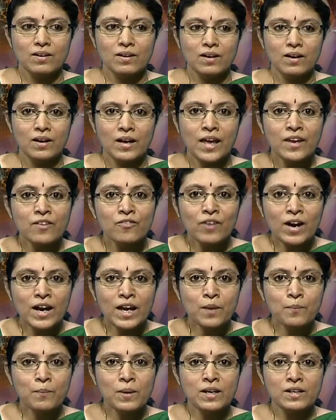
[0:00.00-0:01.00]

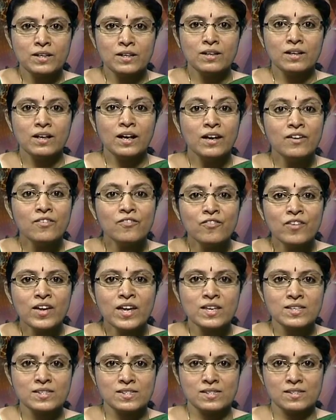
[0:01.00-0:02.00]
environment
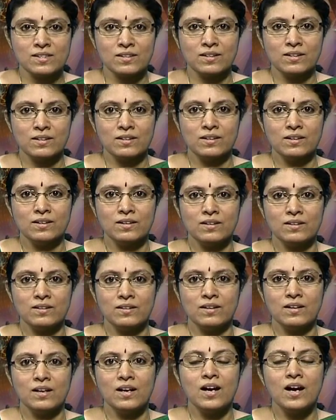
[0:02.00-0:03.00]
conveys
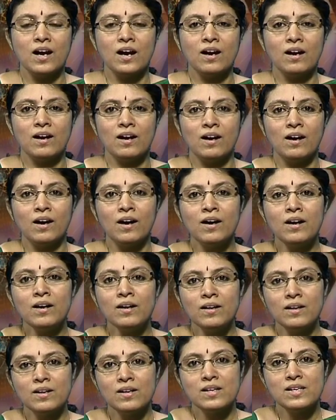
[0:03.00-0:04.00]
a
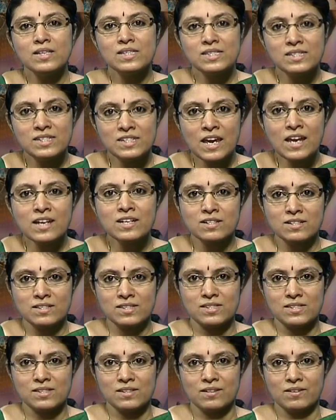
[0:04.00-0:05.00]

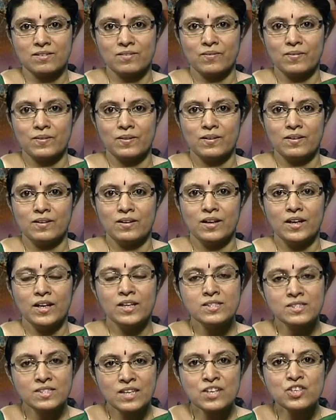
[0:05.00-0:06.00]
status, in
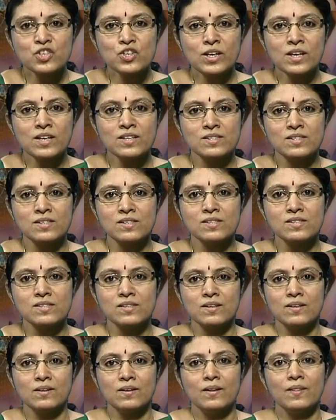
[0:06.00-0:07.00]
such cases
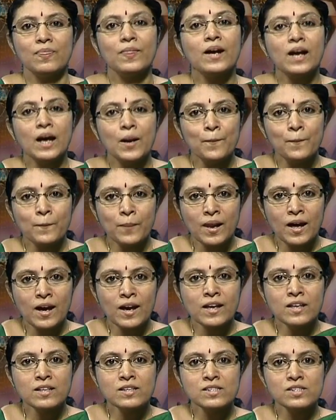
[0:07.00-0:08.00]
the
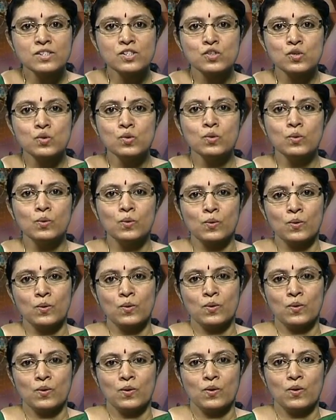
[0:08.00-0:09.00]
compliance to
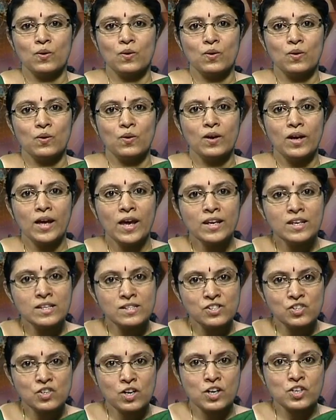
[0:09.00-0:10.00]
an
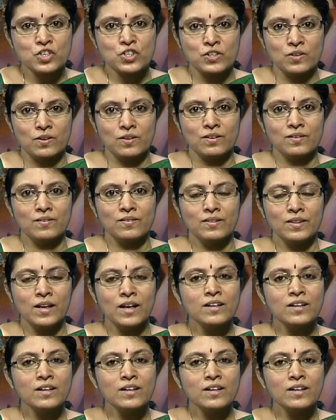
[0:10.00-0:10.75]
instruction, that